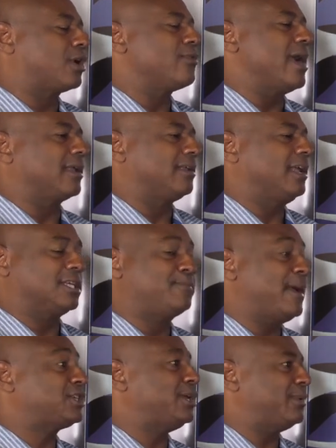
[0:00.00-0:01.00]
Correct,
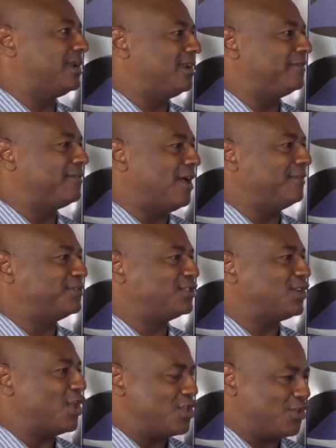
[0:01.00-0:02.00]
especially when it
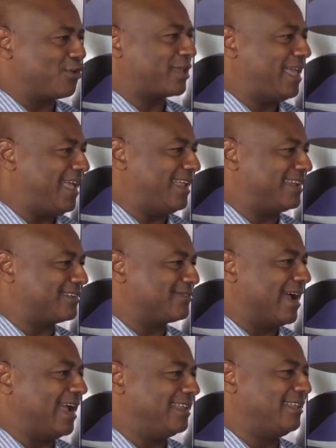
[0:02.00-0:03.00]
involves your kid,
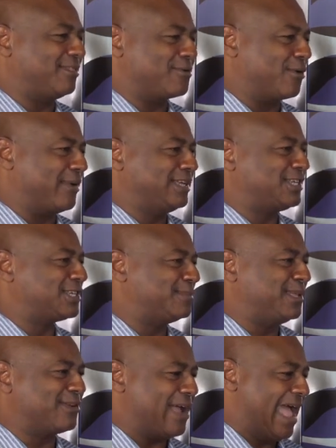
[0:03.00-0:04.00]
right? Throw racism
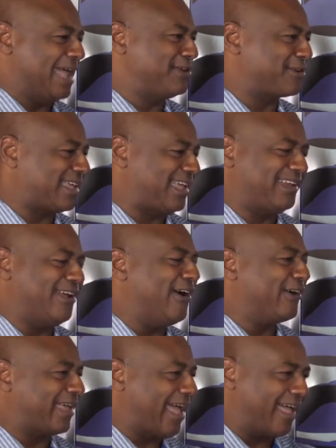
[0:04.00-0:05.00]
in there and your kid.
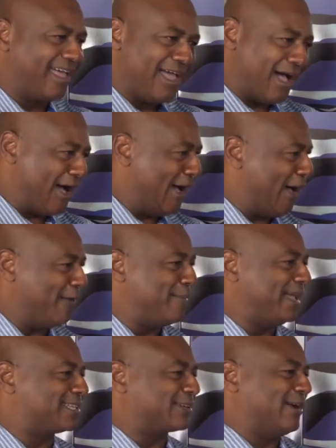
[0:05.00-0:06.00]
Okay, all
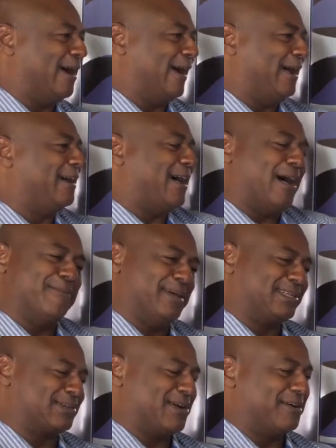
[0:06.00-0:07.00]
bets
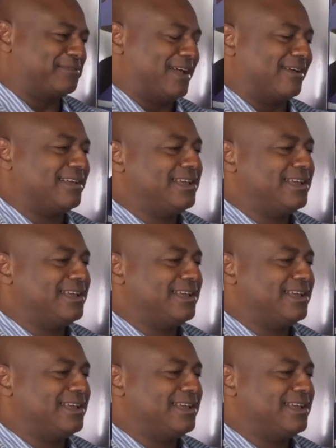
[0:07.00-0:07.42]
are off now.